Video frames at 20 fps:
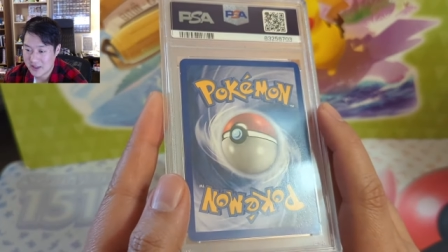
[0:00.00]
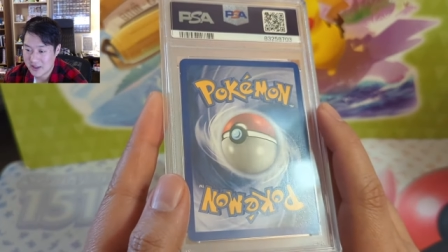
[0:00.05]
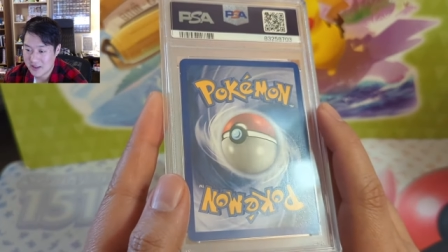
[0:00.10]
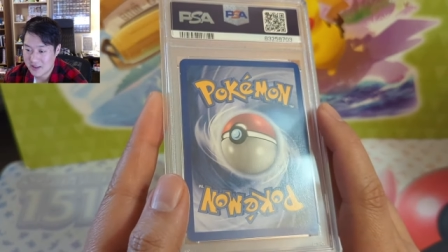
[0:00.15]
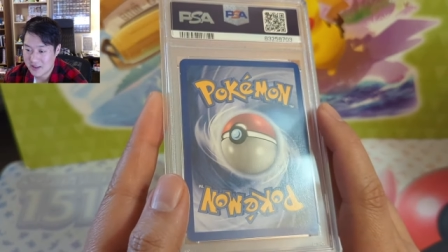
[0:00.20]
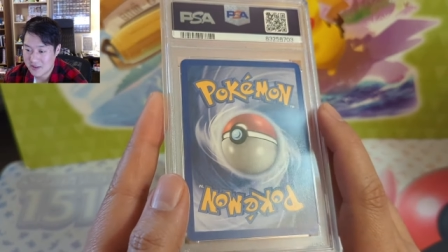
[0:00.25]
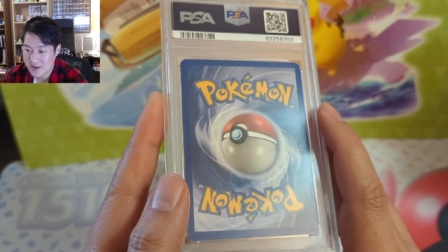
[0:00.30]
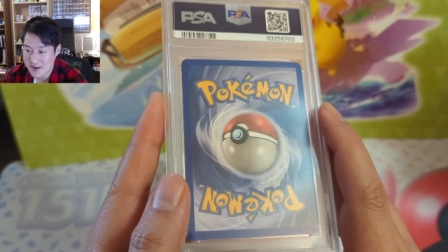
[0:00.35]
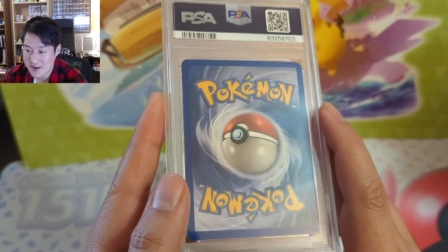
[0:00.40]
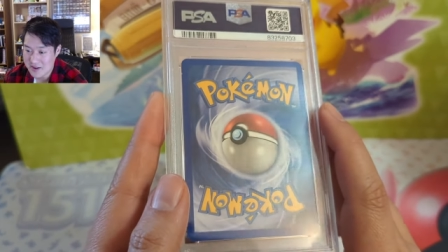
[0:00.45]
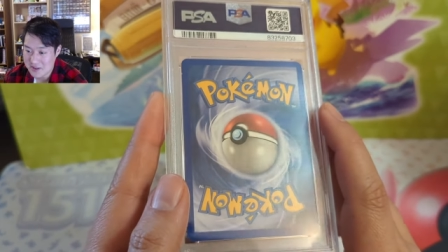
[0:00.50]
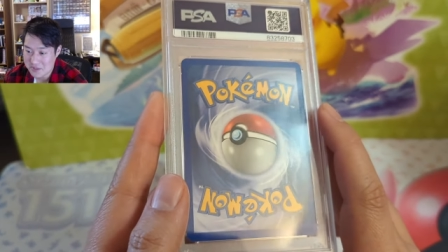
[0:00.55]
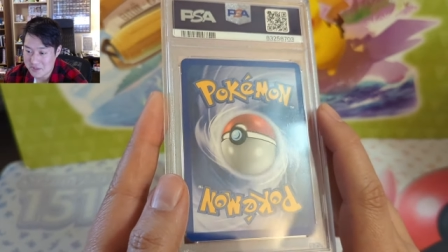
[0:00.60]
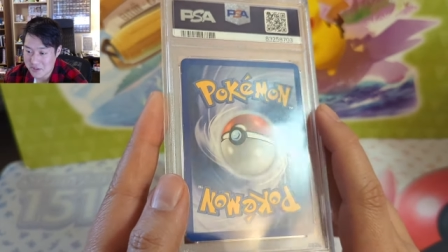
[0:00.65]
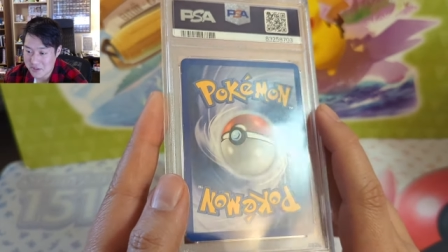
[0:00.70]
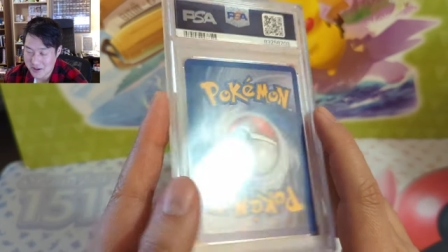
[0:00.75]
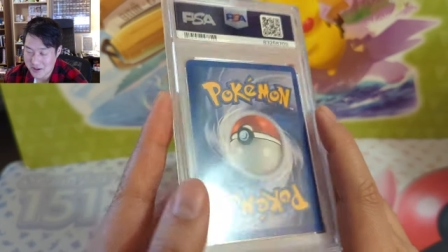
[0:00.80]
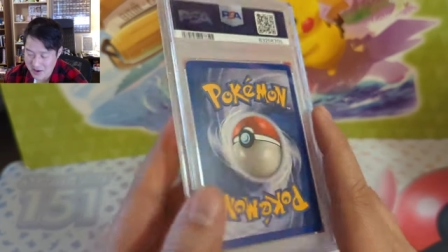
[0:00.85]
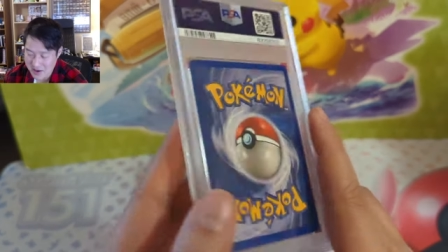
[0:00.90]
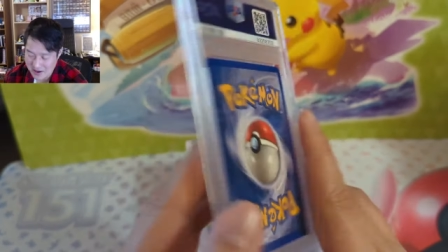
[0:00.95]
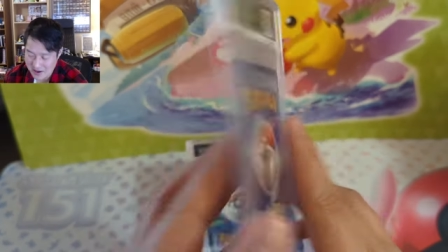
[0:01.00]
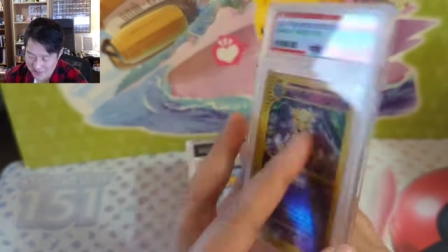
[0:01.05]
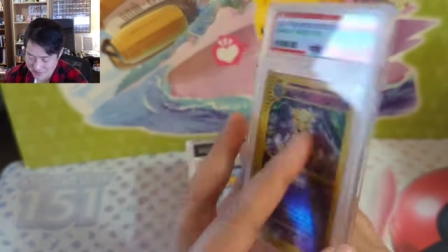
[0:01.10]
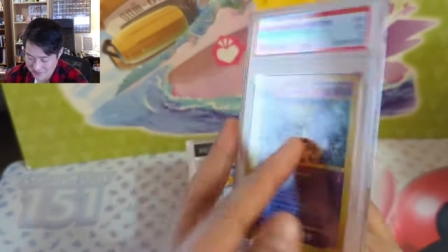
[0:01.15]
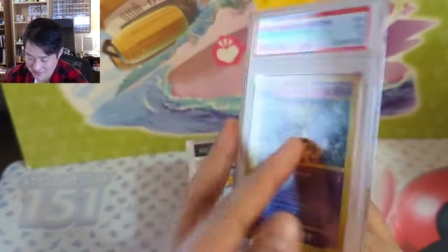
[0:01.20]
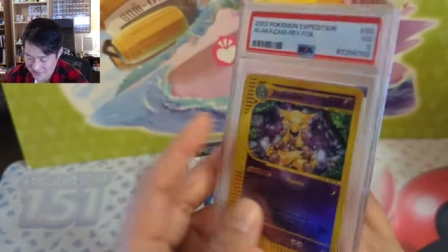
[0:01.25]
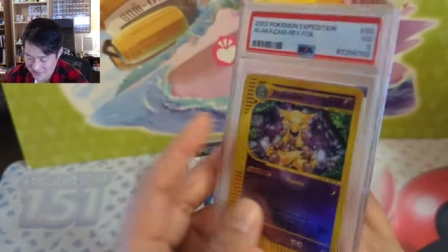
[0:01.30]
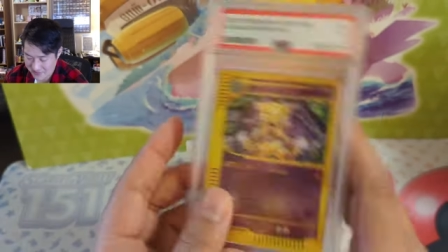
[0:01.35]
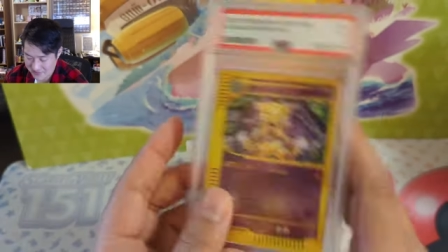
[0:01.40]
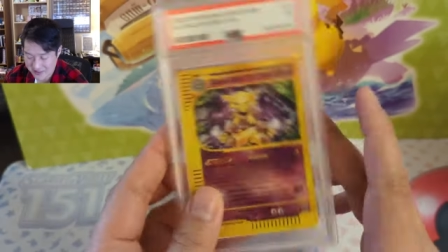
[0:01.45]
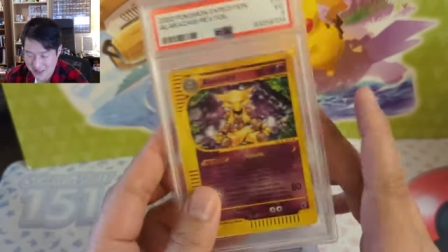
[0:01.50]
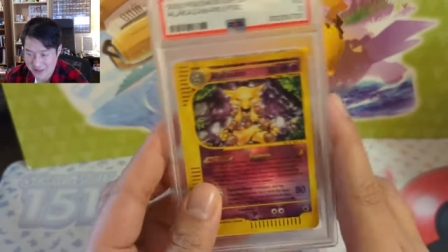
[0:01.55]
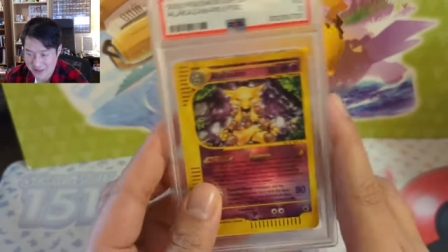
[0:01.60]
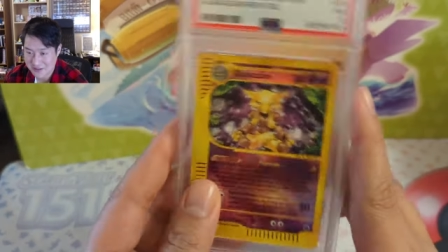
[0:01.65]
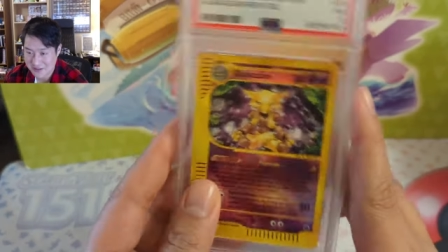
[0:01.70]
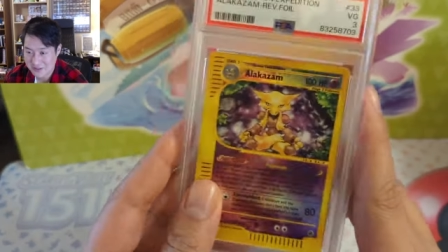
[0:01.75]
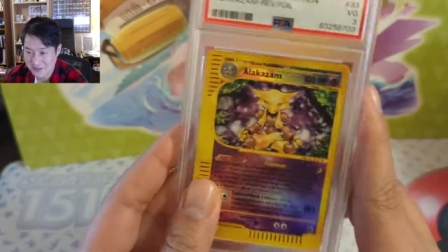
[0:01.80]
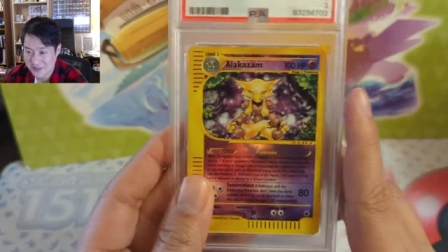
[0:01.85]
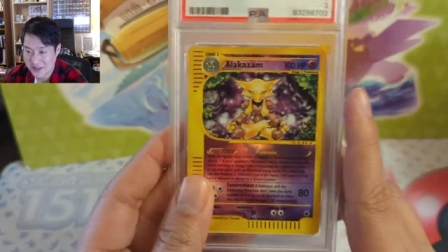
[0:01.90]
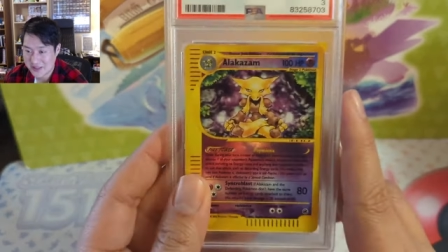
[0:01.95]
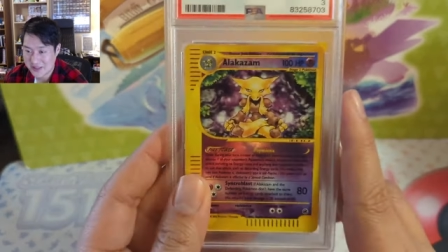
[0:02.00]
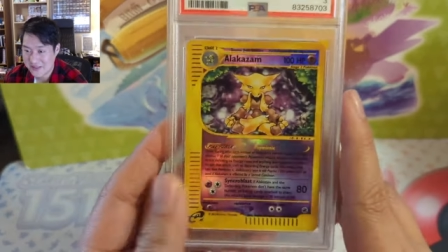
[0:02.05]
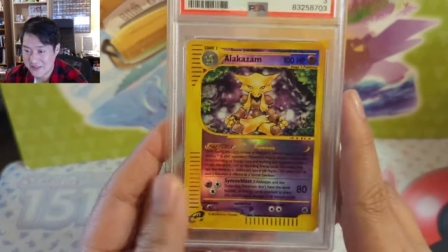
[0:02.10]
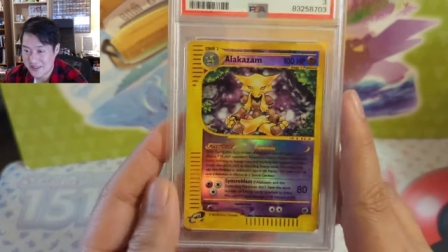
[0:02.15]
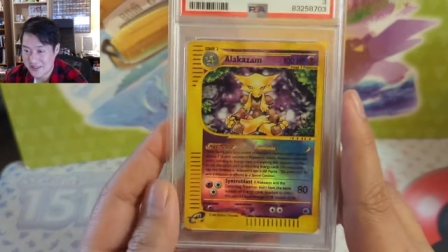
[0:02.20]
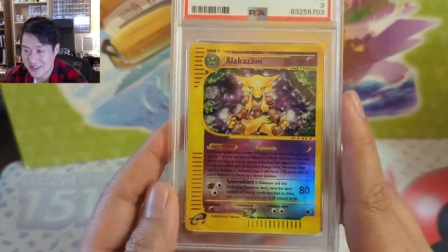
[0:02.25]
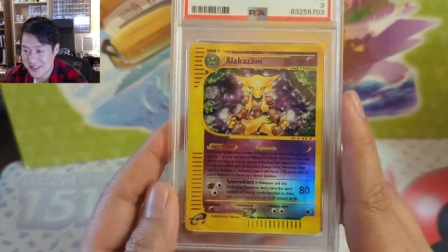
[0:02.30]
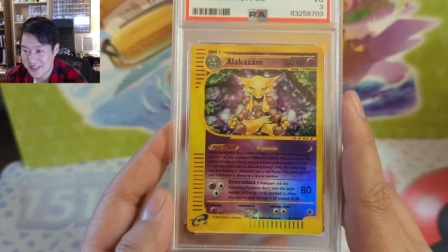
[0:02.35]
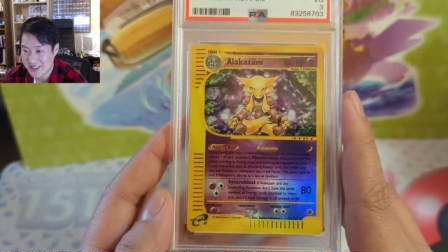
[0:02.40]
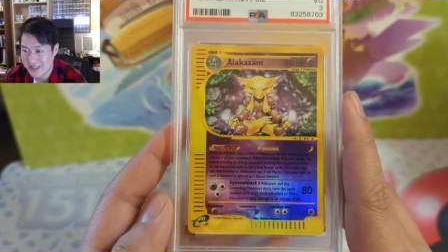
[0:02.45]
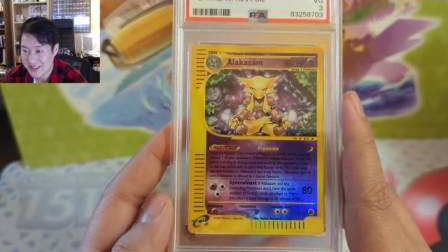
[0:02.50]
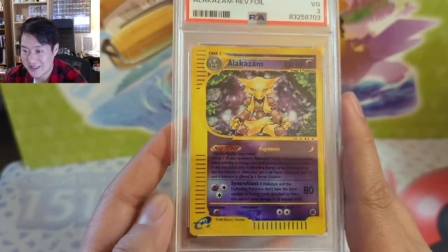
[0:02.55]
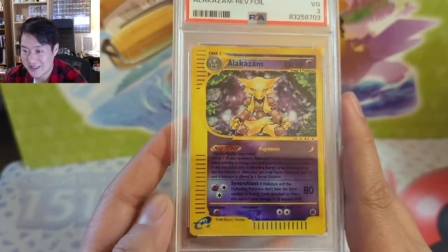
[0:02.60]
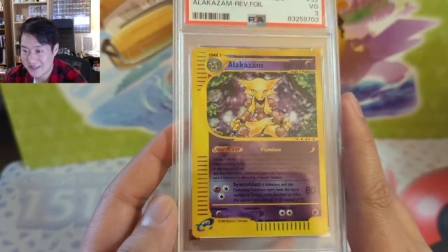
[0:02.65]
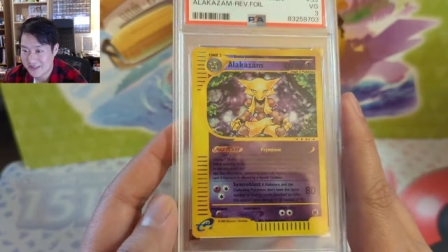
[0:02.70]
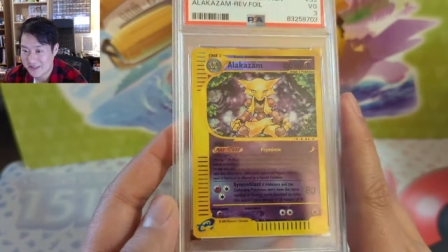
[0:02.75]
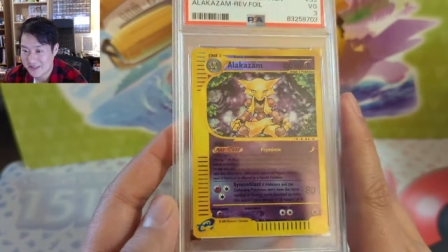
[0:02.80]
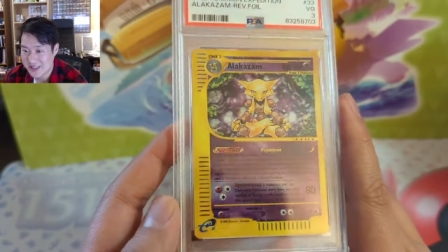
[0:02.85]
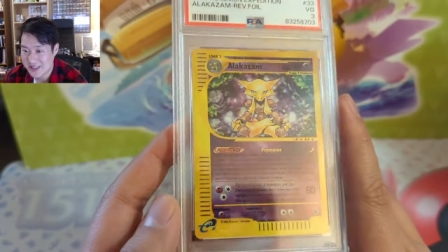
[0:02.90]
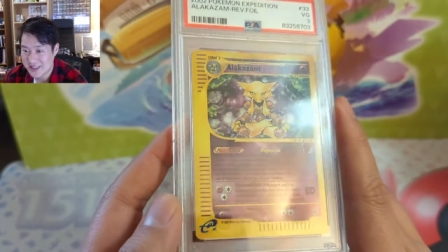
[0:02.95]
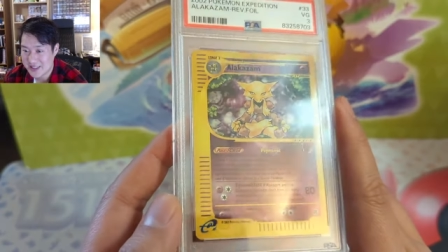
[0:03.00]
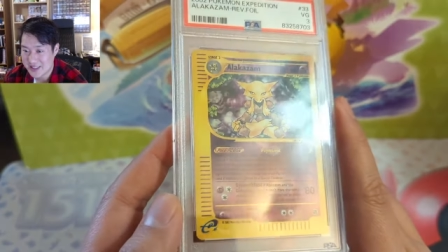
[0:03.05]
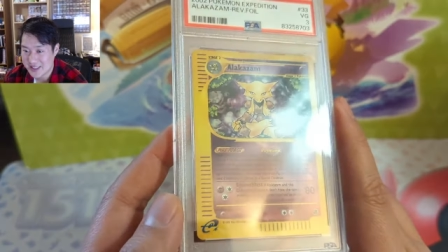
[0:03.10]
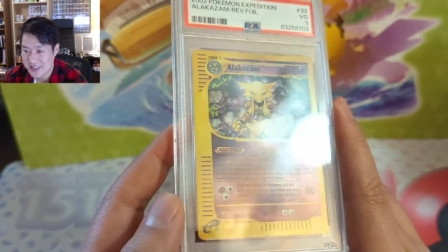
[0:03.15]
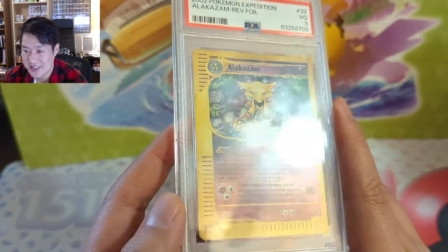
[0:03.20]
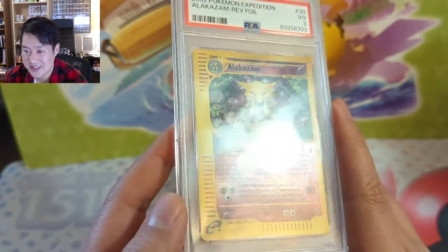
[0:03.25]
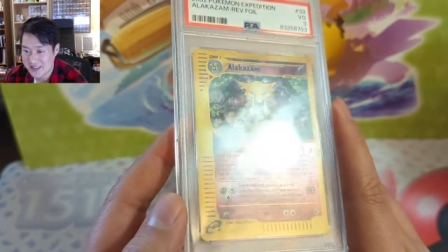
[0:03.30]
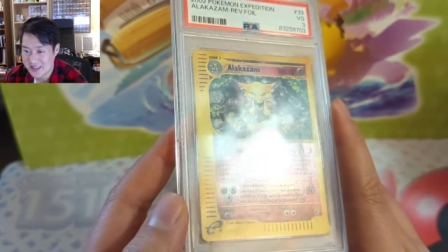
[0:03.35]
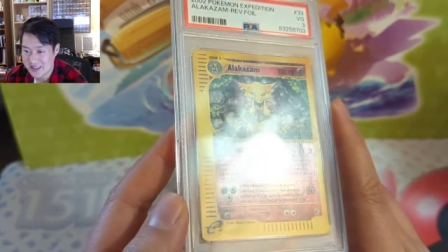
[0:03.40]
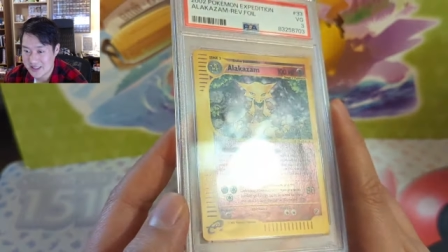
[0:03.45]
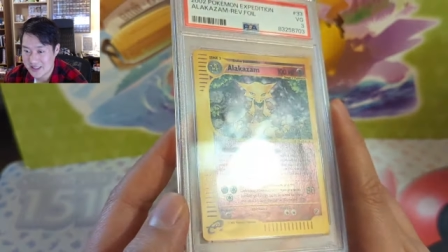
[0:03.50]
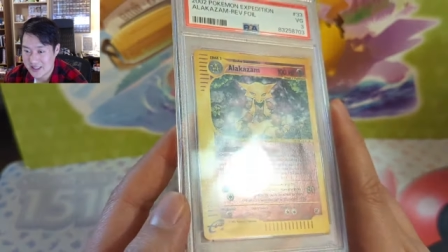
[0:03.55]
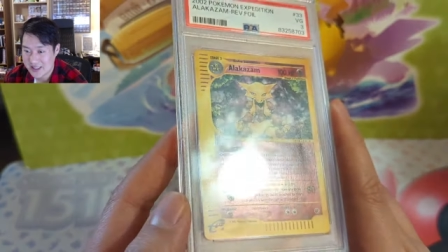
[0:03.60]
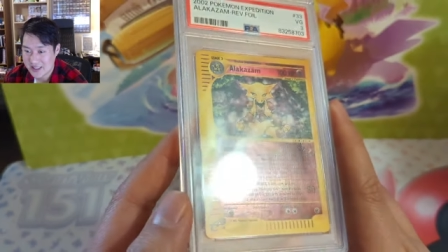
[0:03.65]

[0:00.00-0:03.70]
Three is pretty rough. Like, what, what, what is this?